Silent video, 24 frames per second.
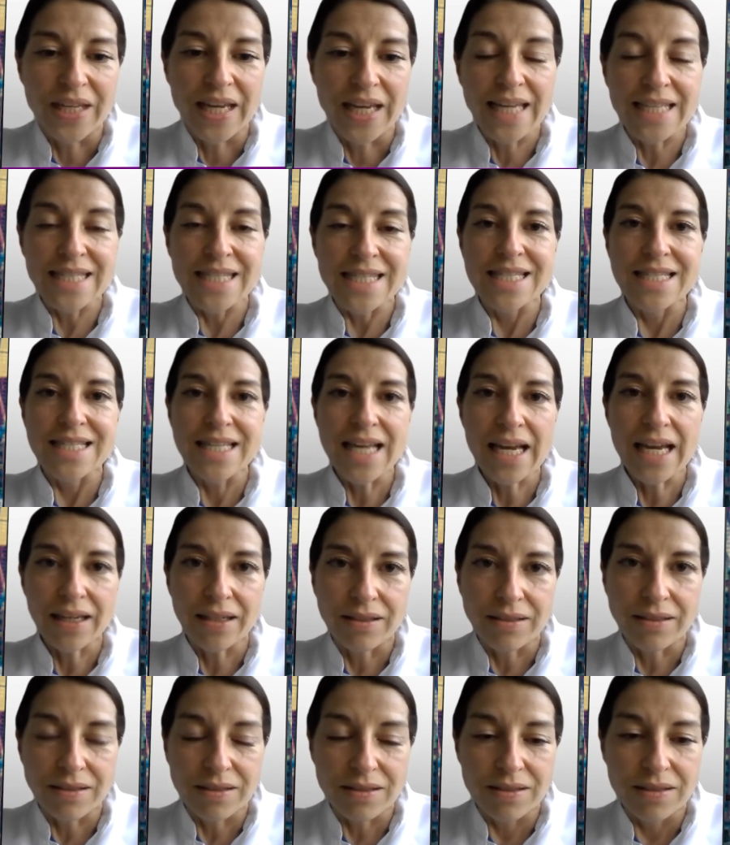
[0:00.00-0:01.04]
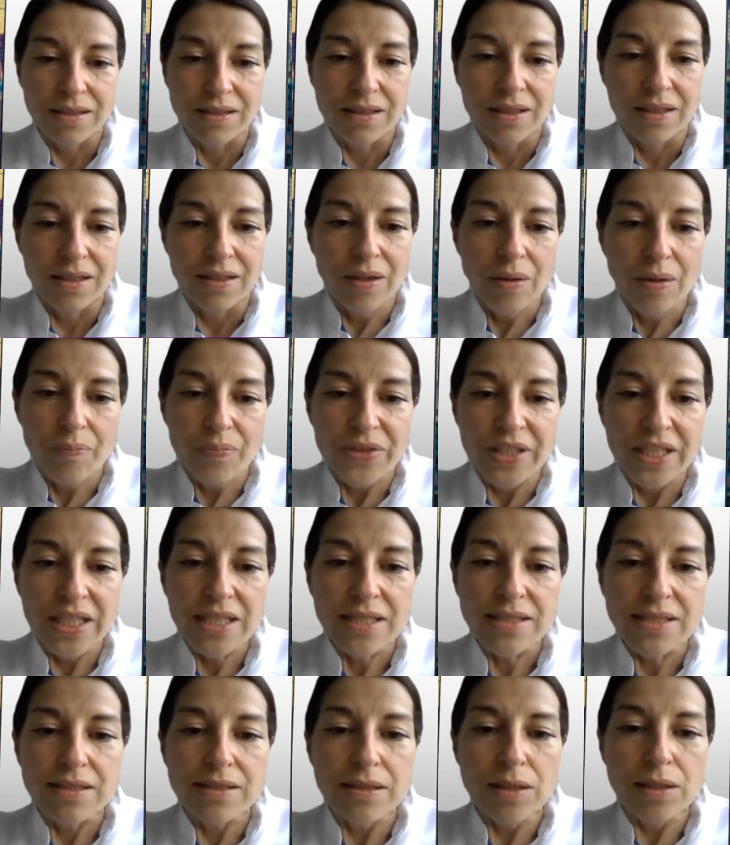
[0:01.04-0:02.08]
And second,
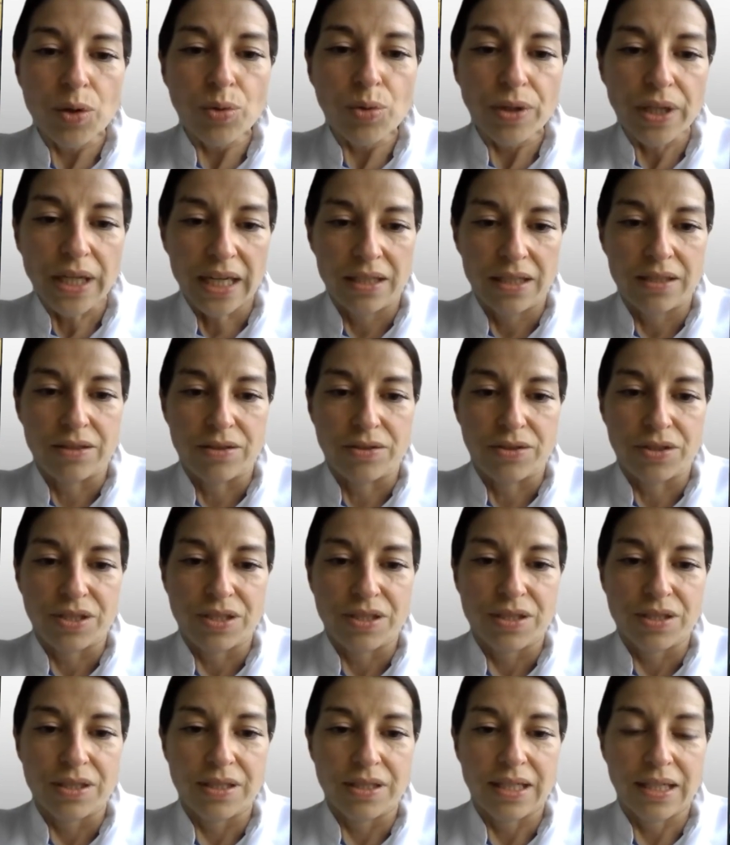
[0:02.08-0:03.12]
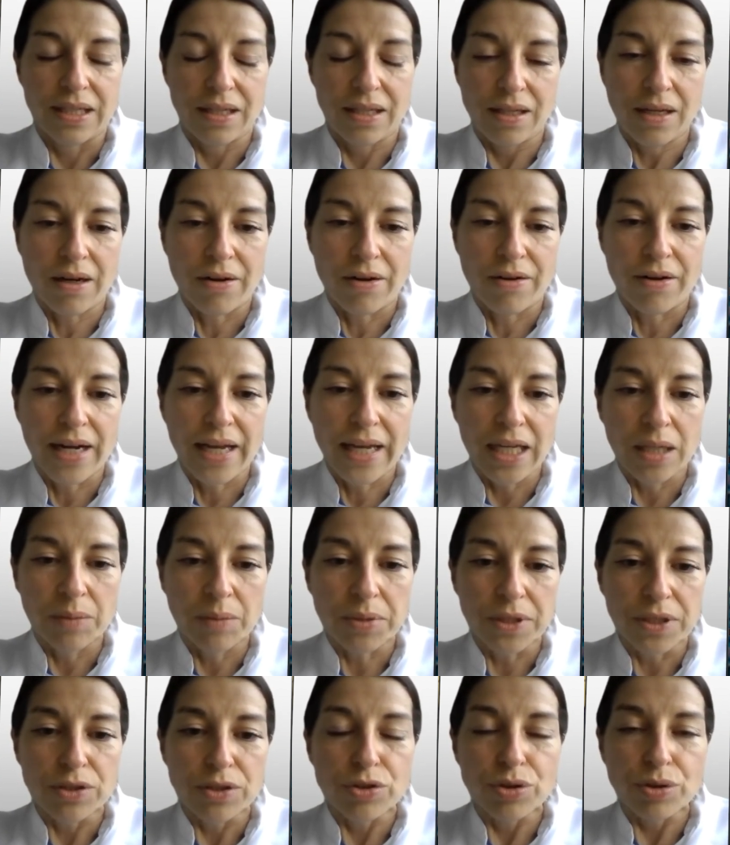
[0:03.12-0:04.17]
these locators are
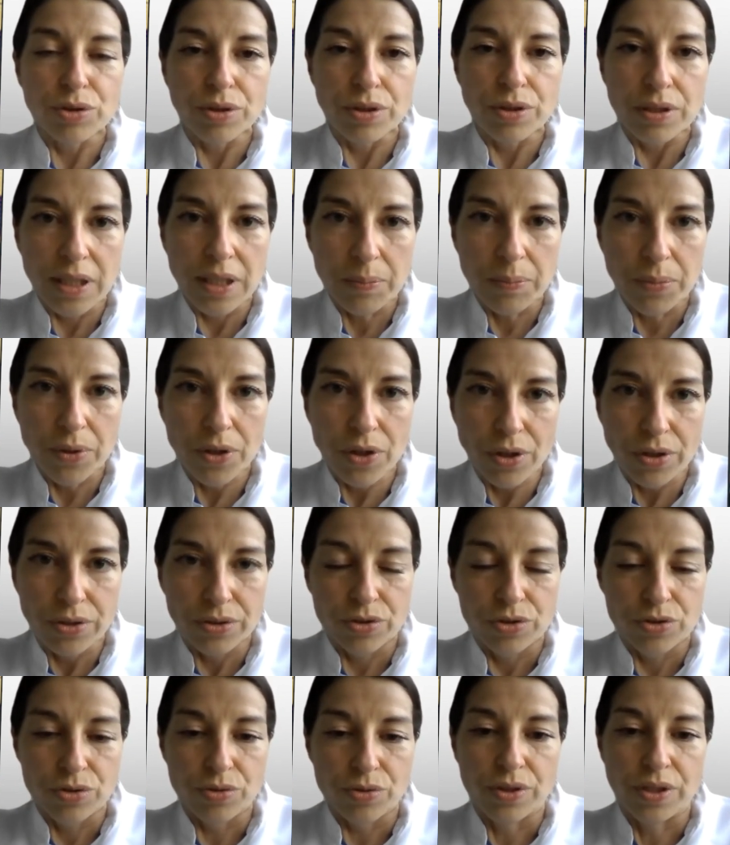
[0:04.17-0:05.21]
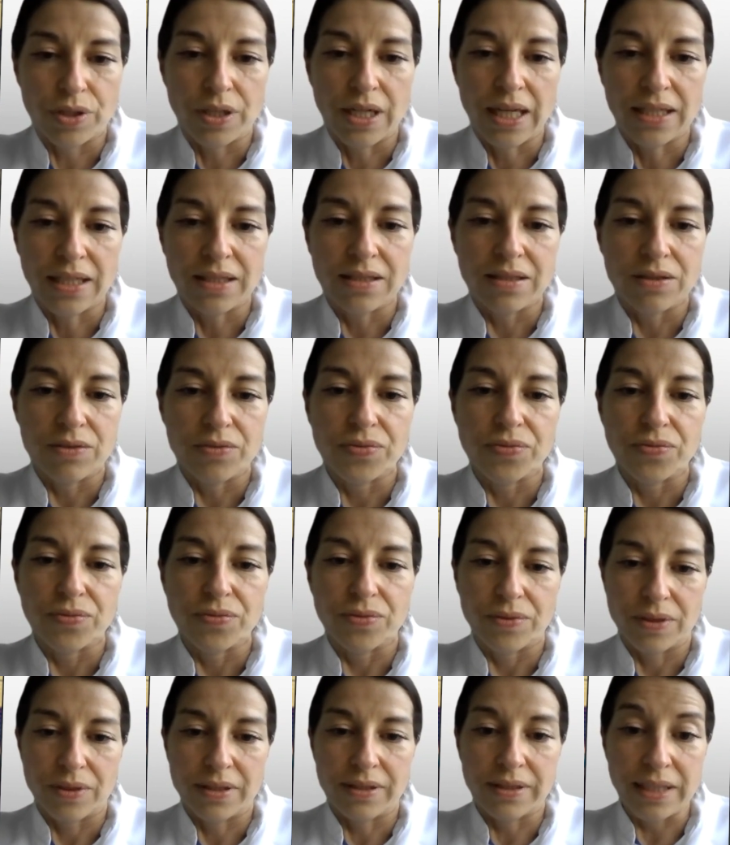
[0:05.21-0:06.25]
able to clip onto the native
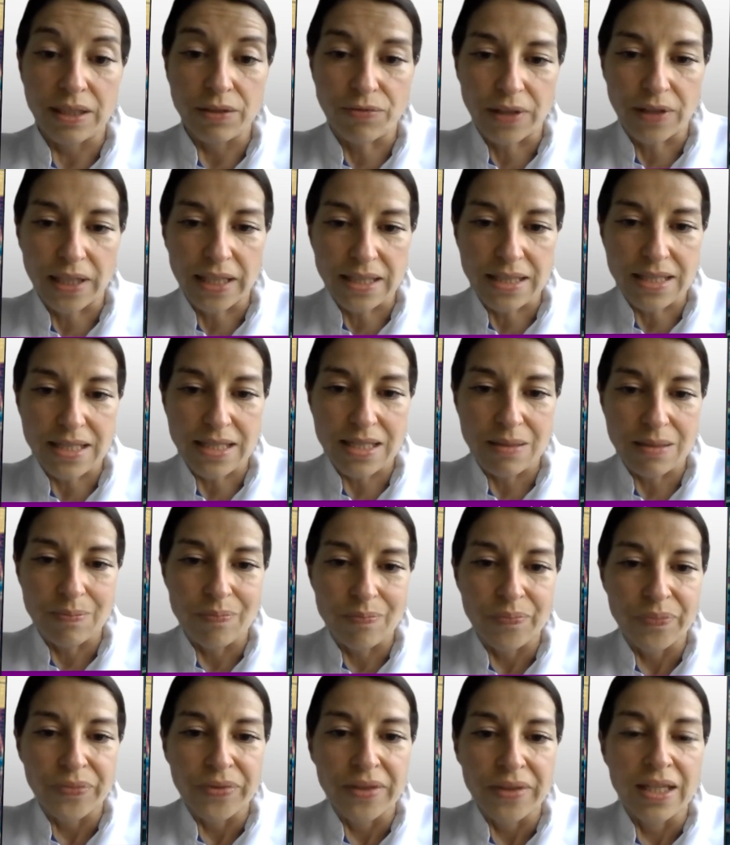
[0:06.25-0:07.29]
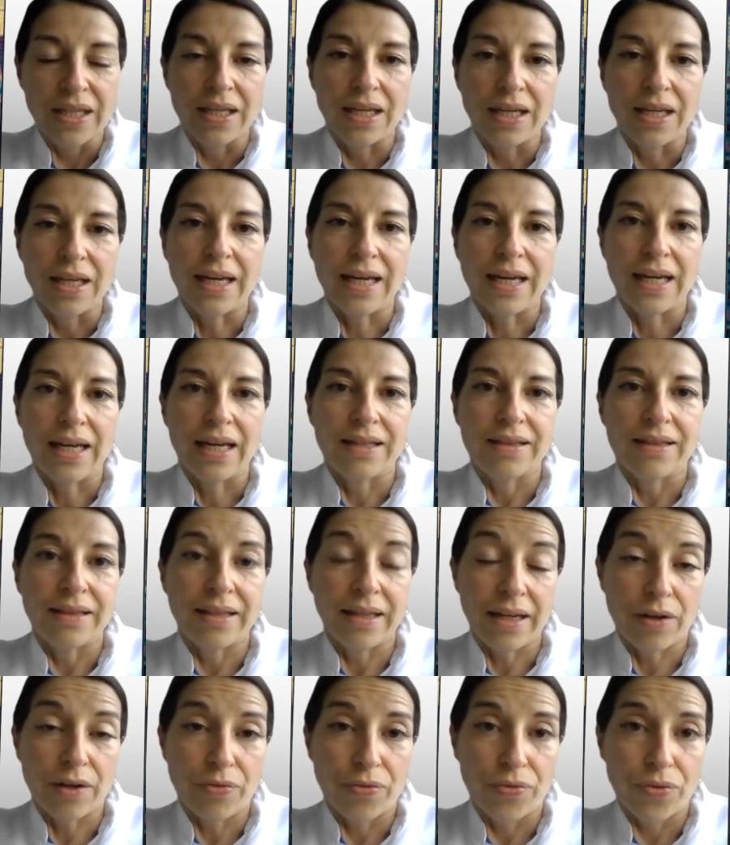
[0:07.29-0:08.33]
leaflets,
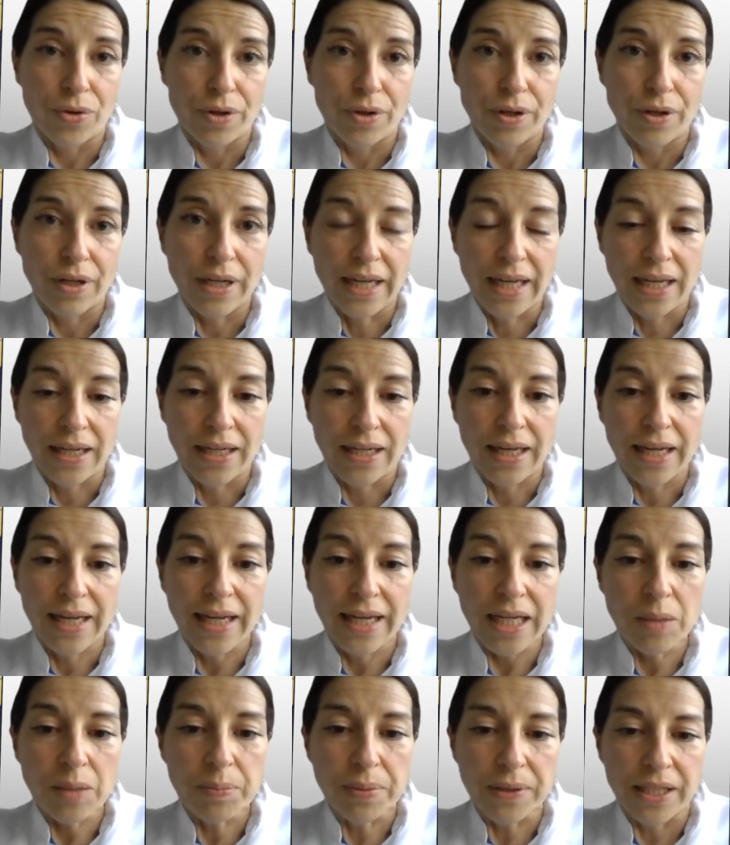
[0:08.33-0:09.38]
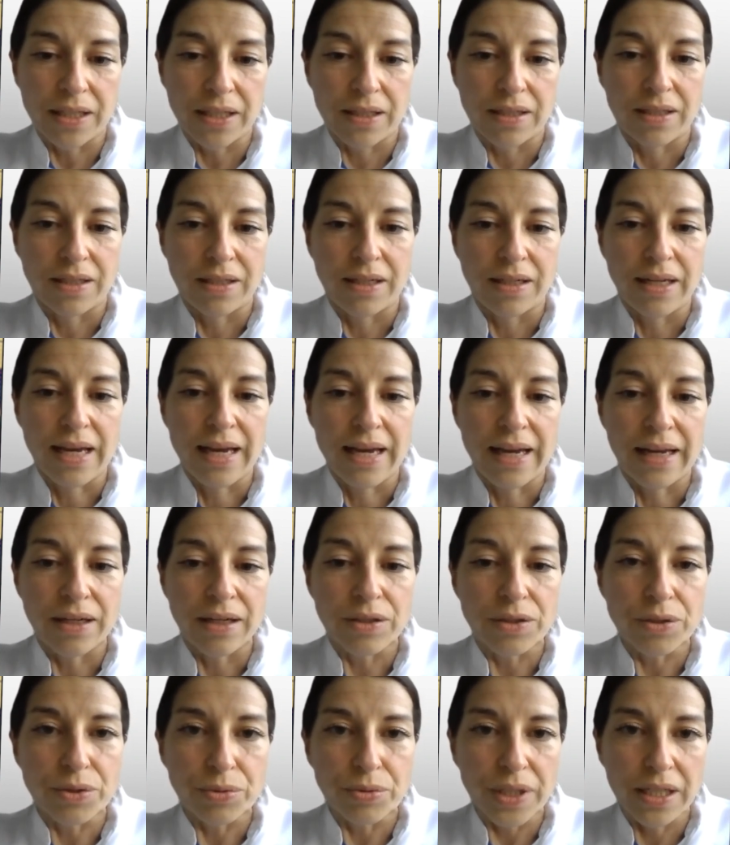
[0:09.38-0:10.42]
therefore enabling an
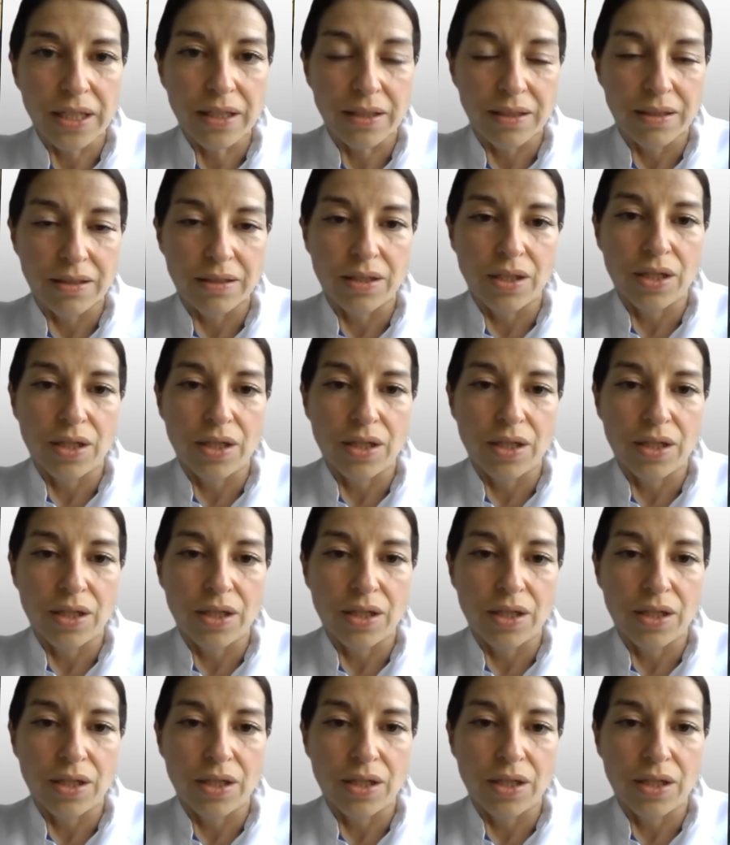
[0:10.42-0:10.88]
anchory